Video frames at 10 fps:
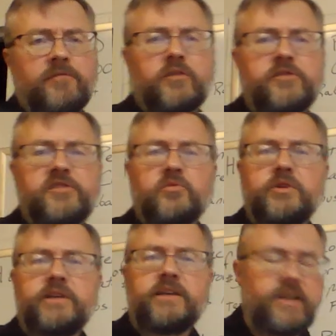Verse
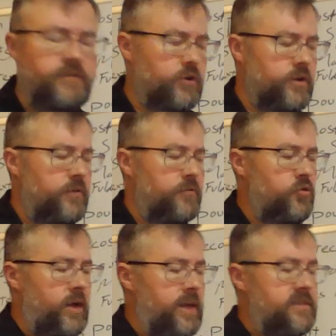3, giver of
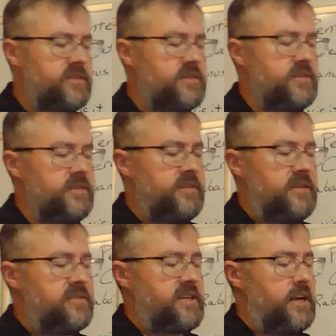grace,
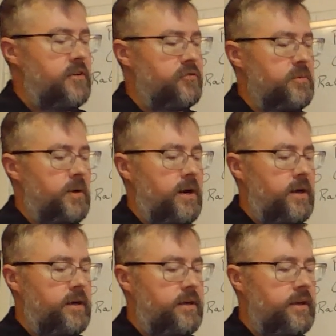descend from
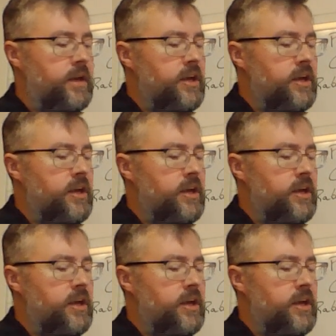high.